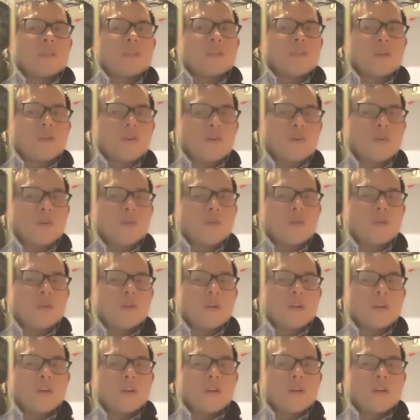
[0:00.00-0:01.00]
a whole,
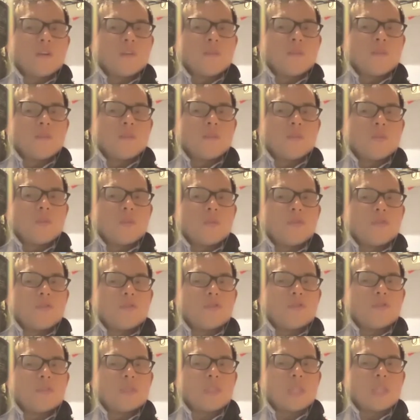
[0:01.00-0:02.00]
what would
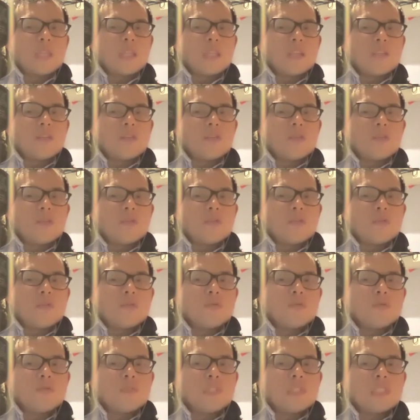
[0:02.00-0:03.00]
you say that you
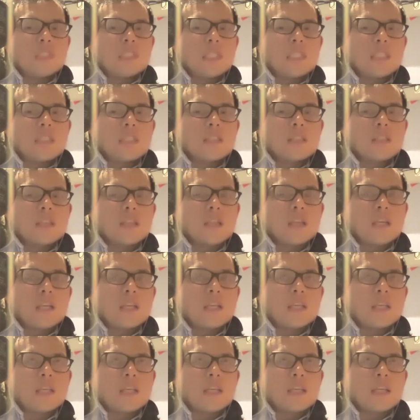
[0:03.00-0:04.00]

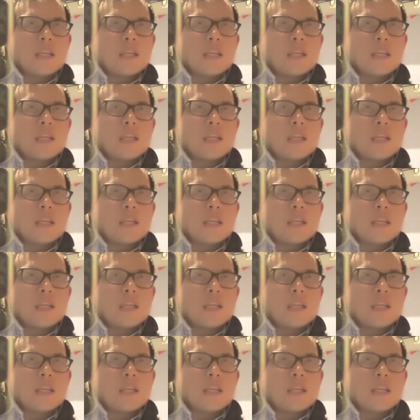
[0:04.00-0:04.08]
dislike?